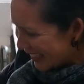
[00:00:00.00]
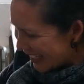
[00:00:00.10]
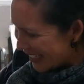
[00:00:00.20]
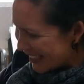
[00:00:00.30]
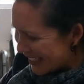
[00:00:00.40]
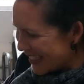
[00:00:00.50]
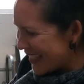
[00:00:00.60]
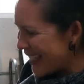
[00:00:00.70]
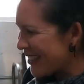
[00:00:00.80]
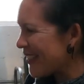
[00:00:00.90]
You
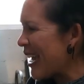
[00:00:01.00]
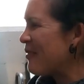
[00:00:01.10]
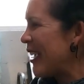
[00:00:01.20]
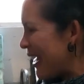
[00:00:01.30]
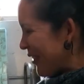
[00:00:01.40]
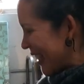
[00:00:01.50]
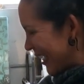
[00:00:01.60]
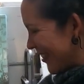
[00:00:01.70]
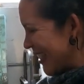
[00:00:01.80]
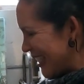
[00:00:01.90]
could see the wrap.
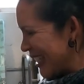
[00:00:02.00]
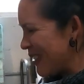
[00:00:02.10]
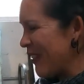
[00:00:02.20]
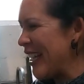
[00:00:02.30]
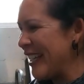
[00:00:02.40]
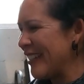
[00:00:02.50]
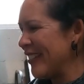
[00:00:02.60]
Everything was displayed.